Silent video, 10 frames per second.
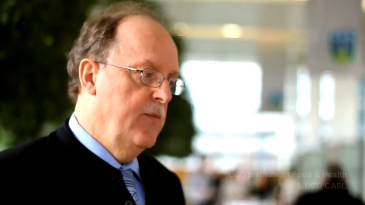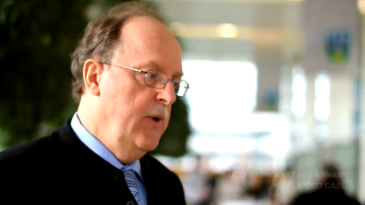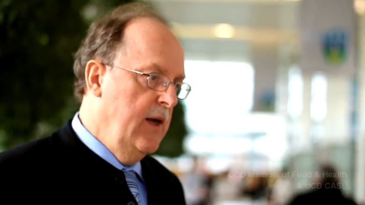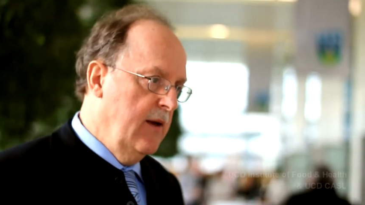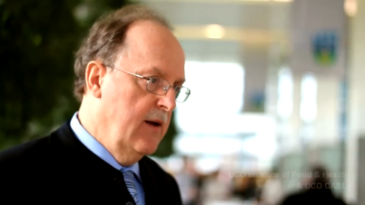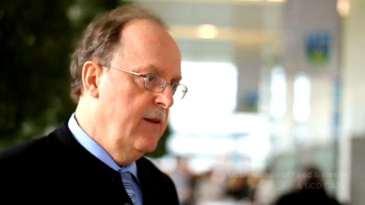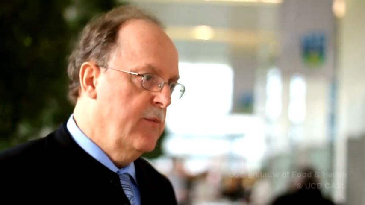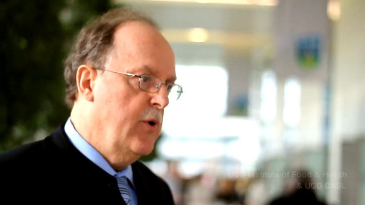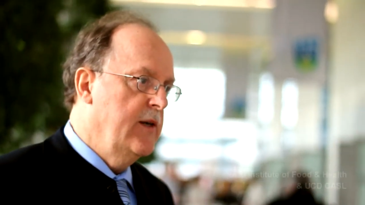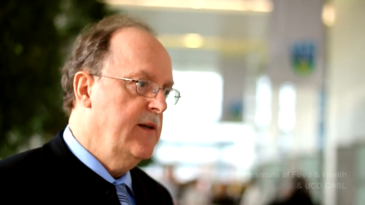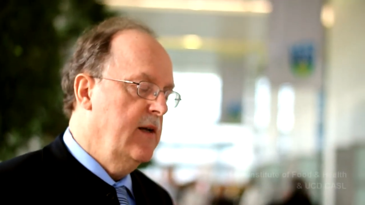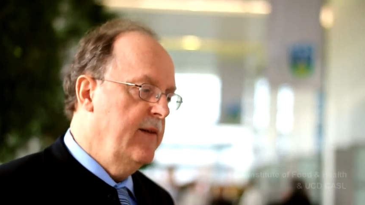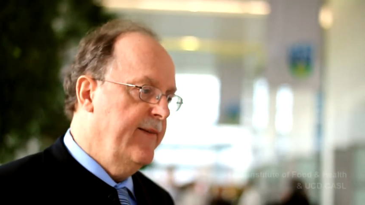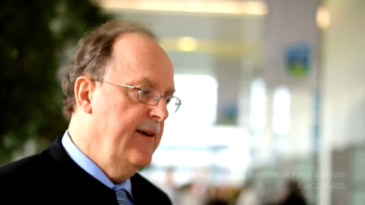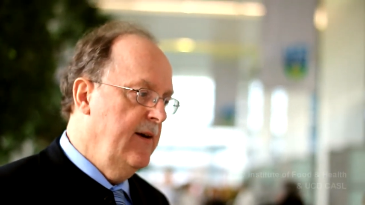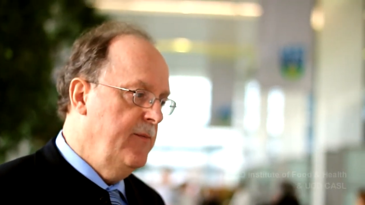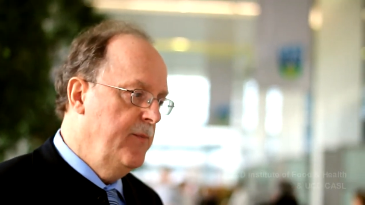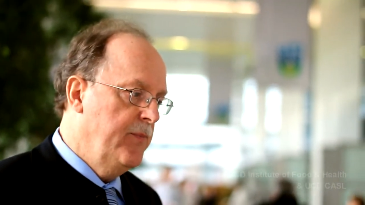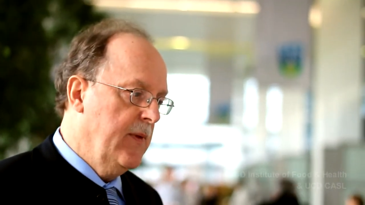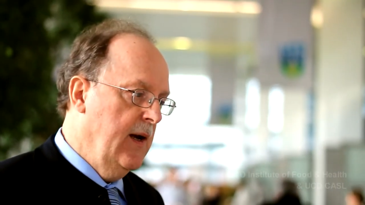being in the presidency.
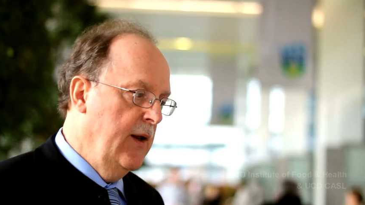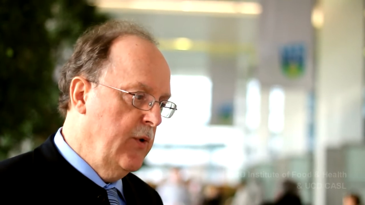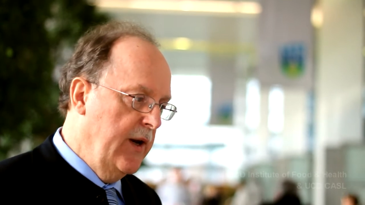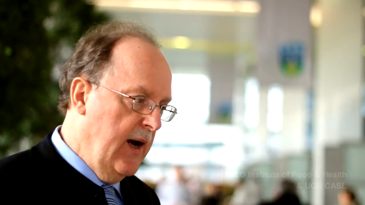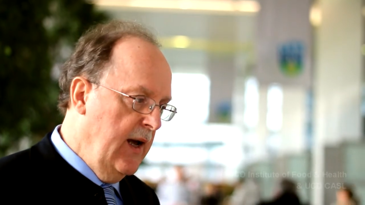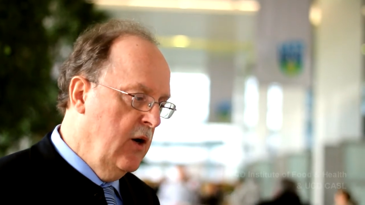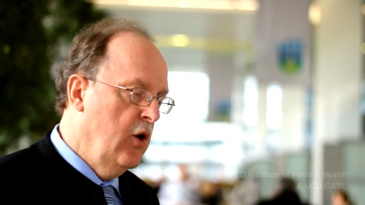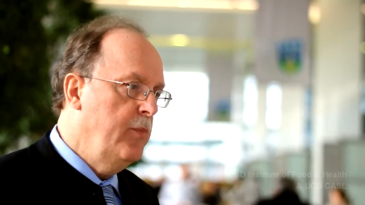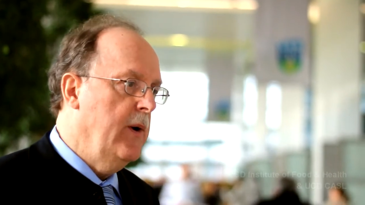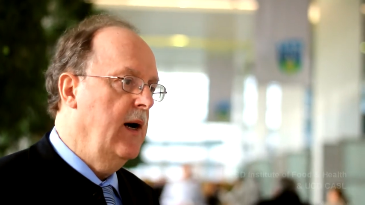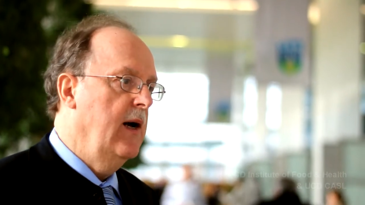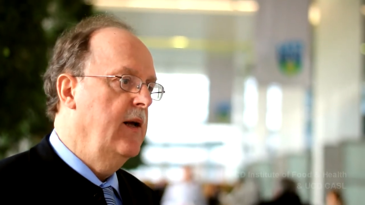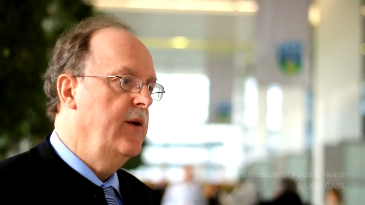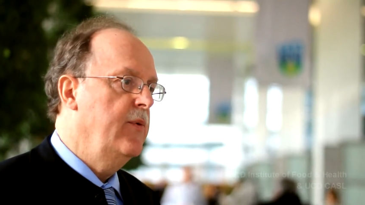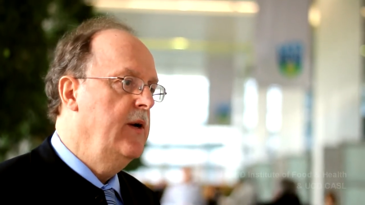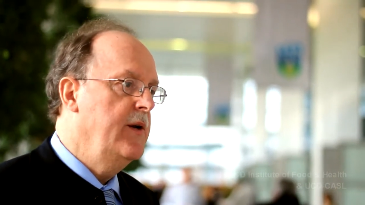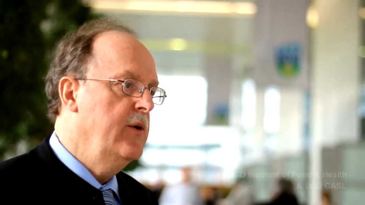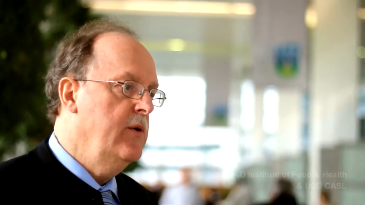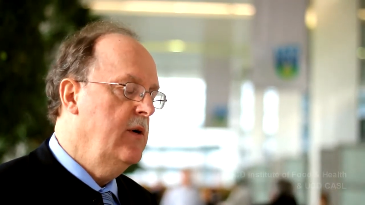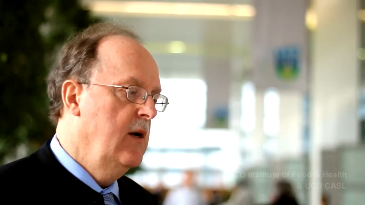And what I hope Ireland will
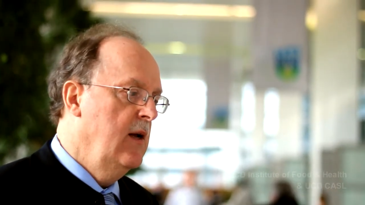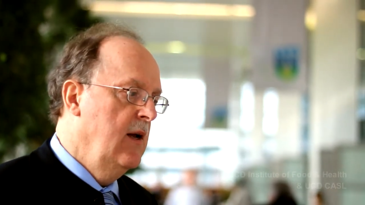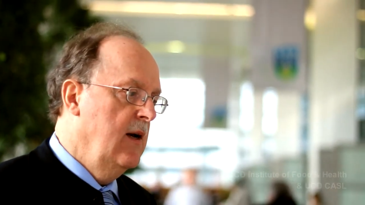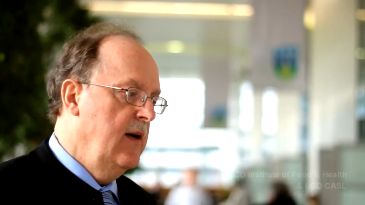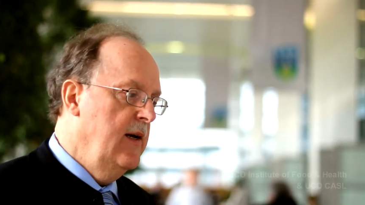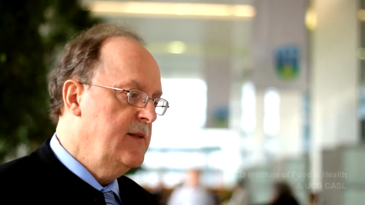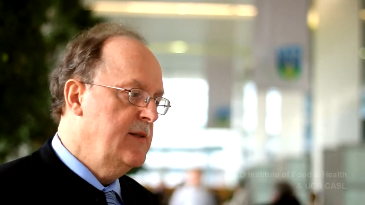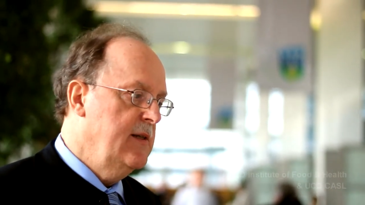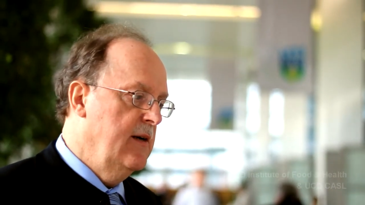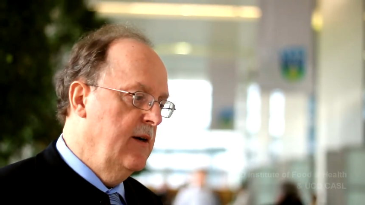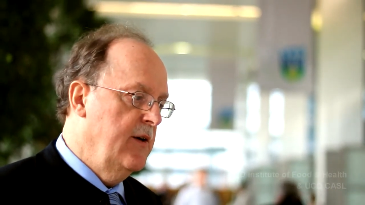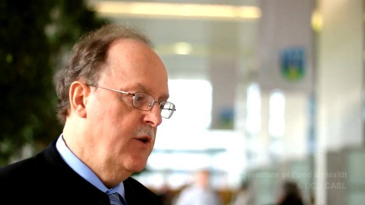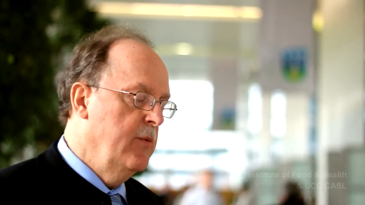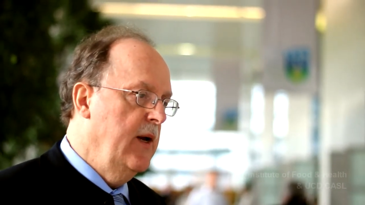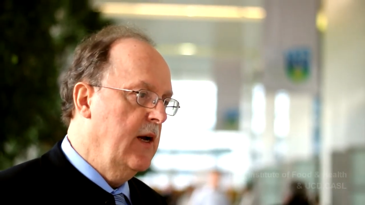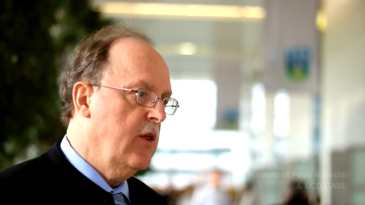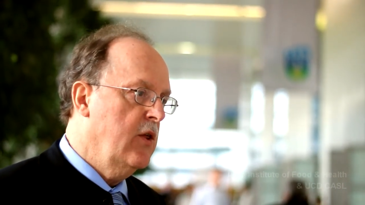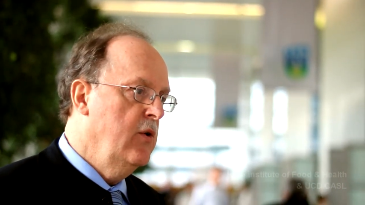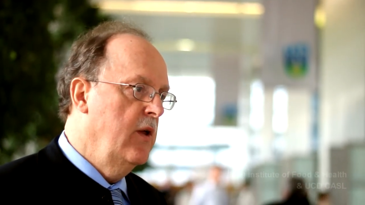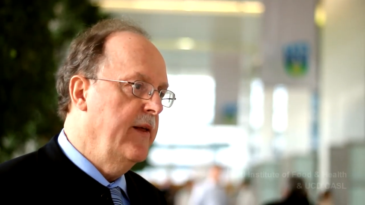do is to make
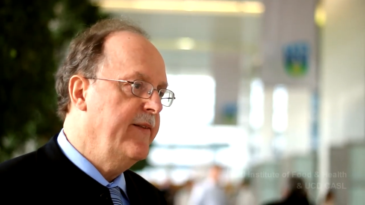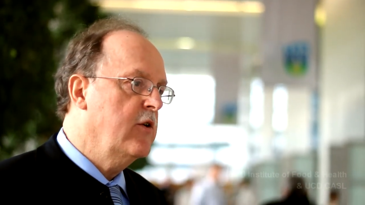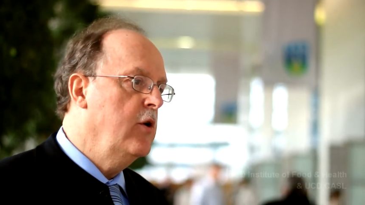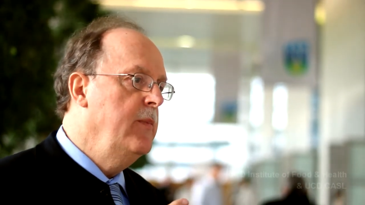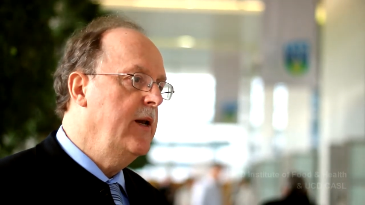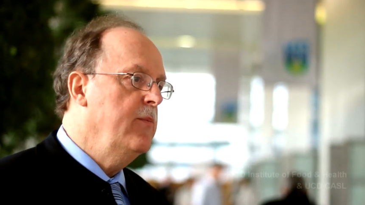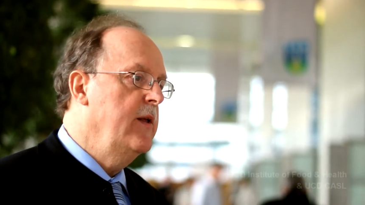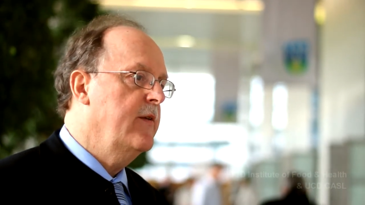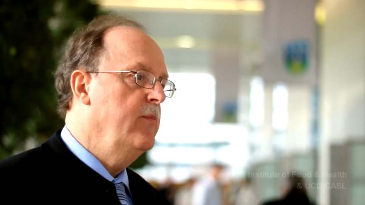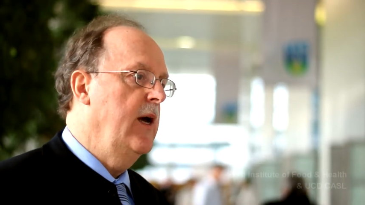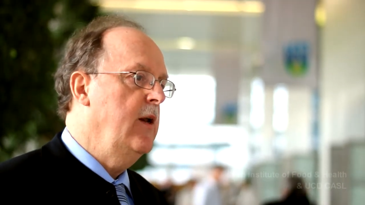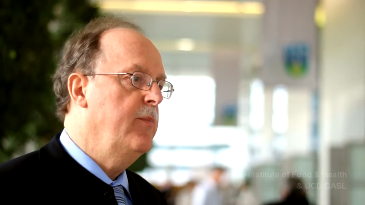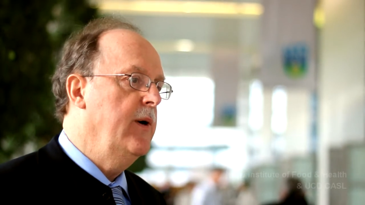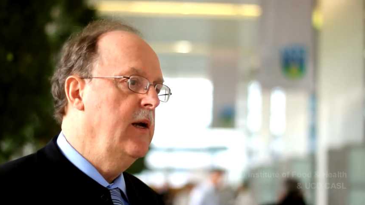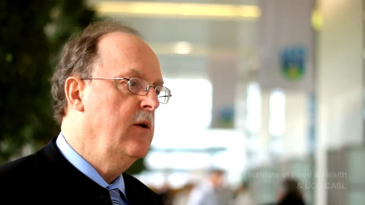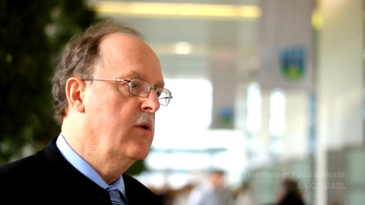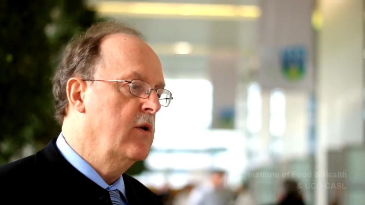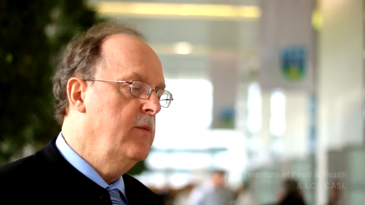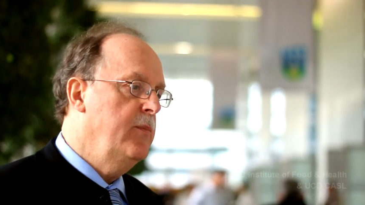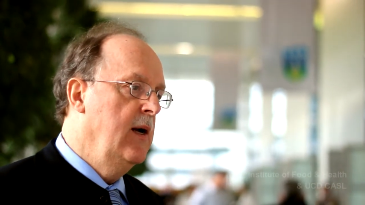sure that the commitments made by
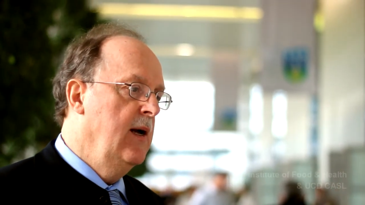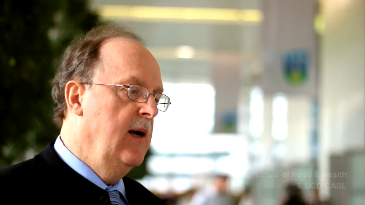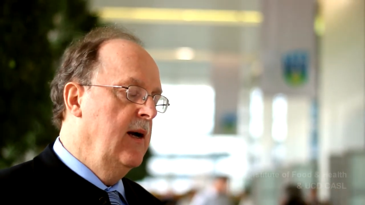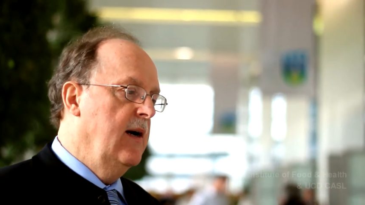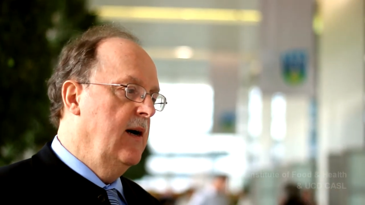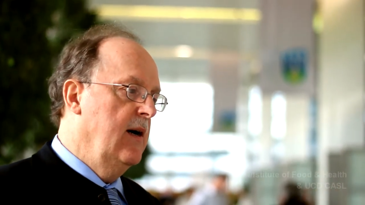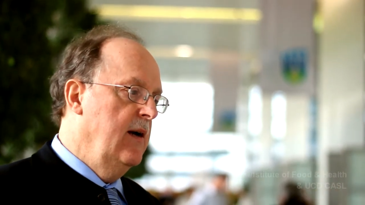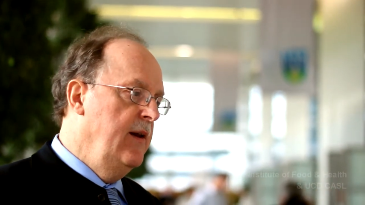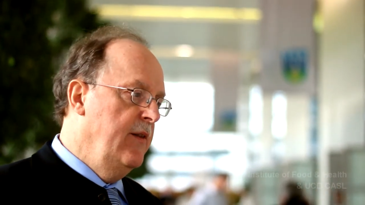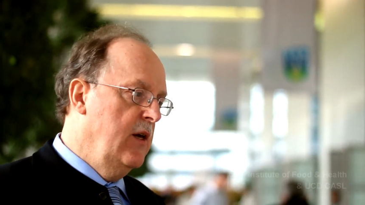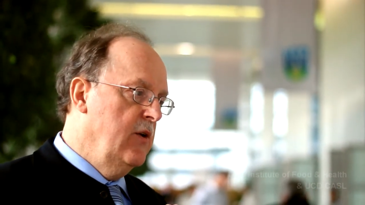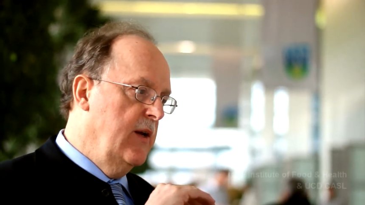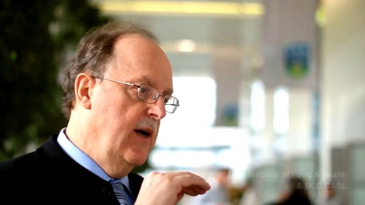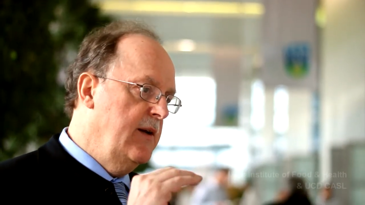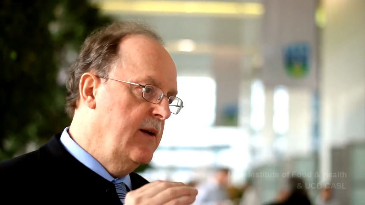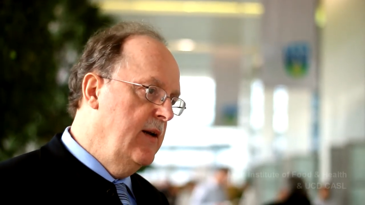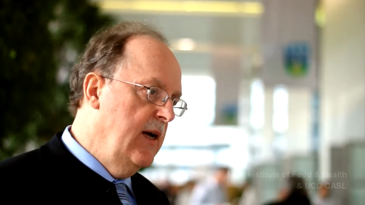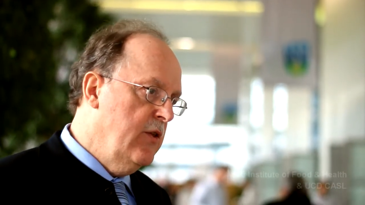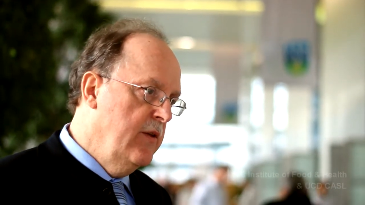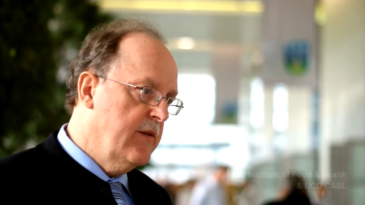Europe in the United
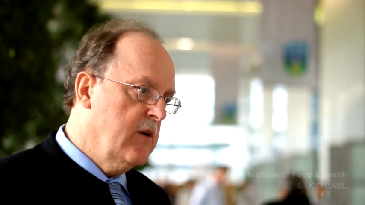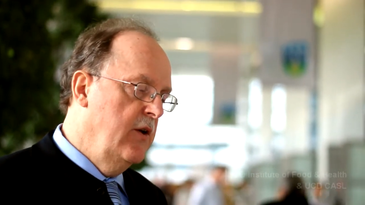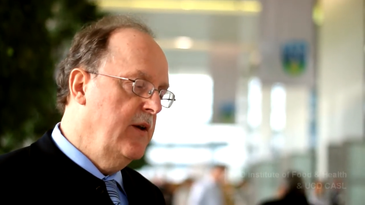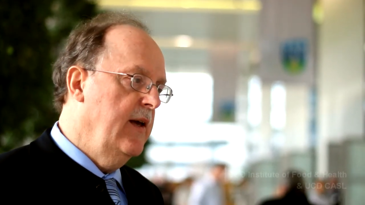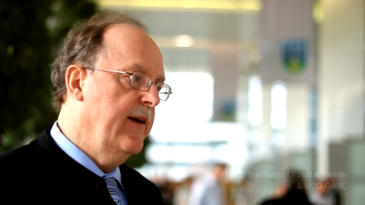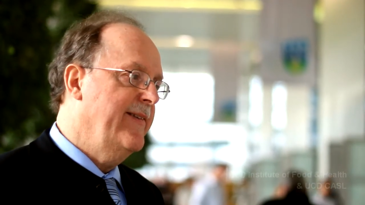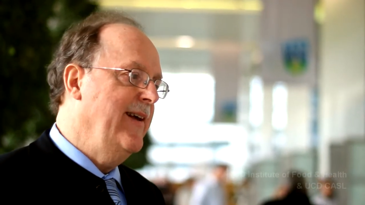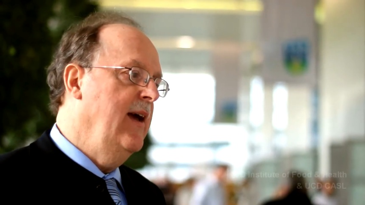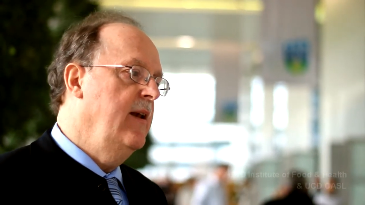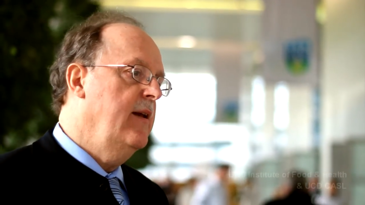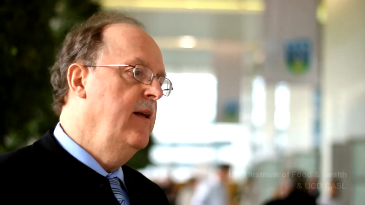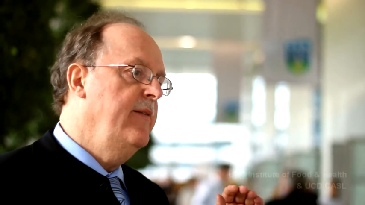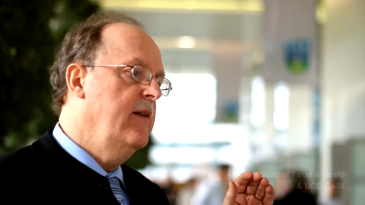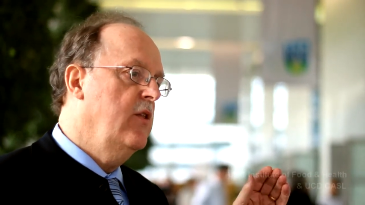Nations context and in the